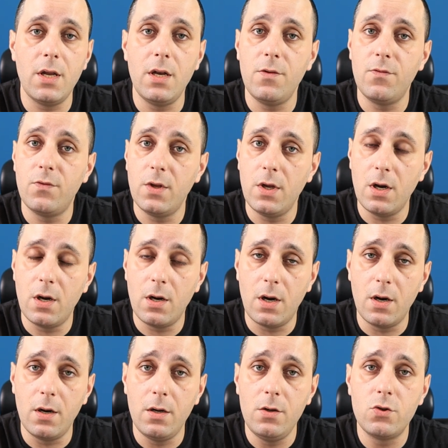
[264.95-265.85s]
And if they
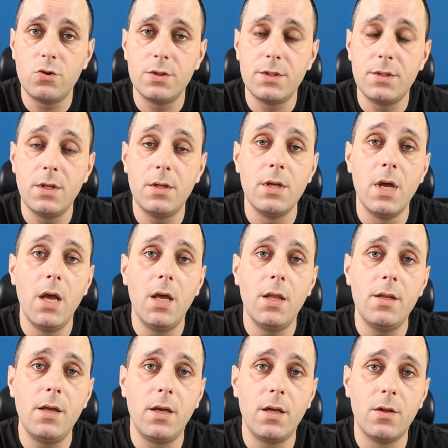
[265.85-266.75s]
are interested,
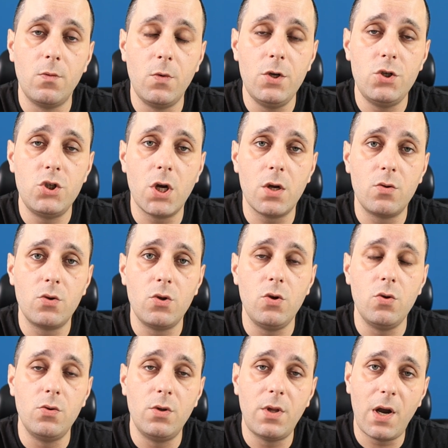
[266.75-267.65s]
they can reach out
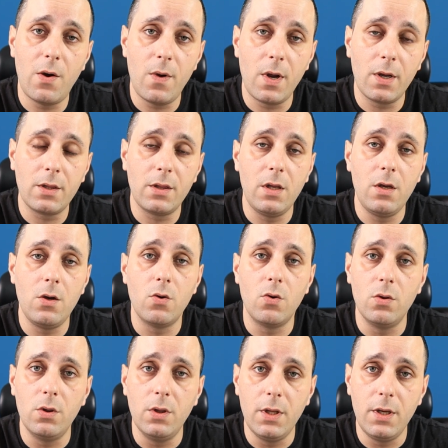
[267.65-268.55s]
to you directly
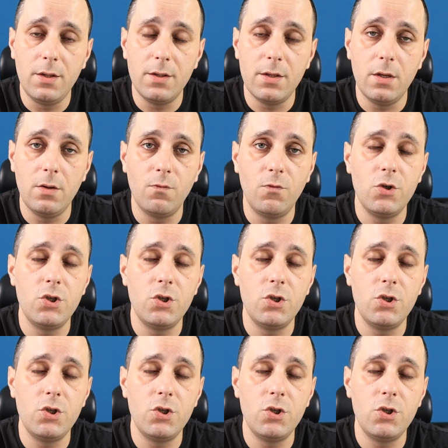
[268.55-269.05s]
on LinkedIn,